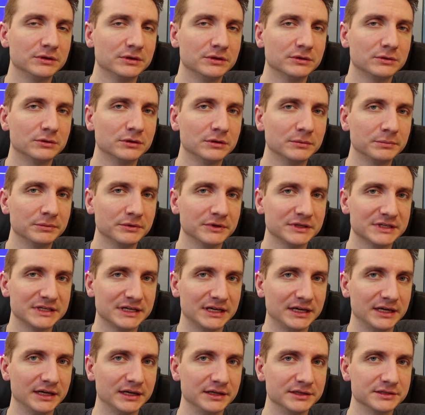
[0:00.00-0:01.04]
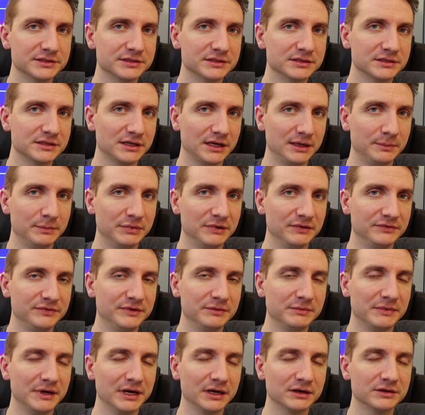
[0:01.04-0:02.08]
a corporatized type of
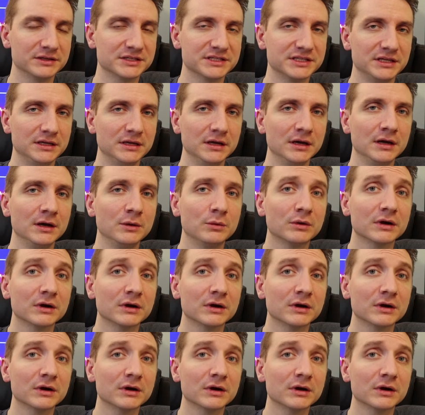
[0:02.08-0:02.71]
democracy